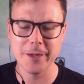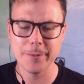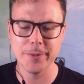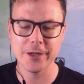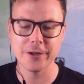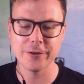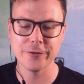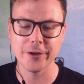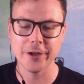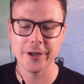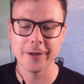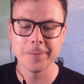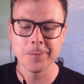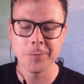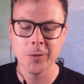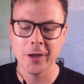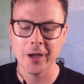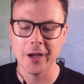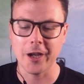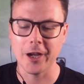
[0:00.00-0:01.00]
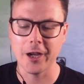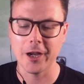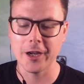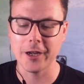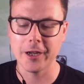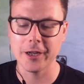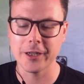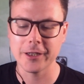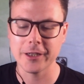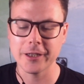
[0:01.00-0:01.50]
a bit of
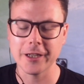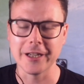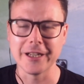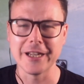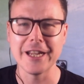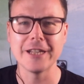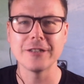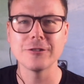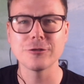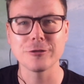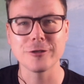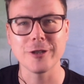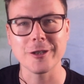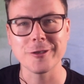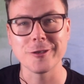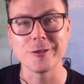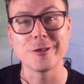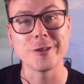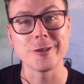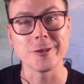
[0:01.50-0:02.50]
an introduction to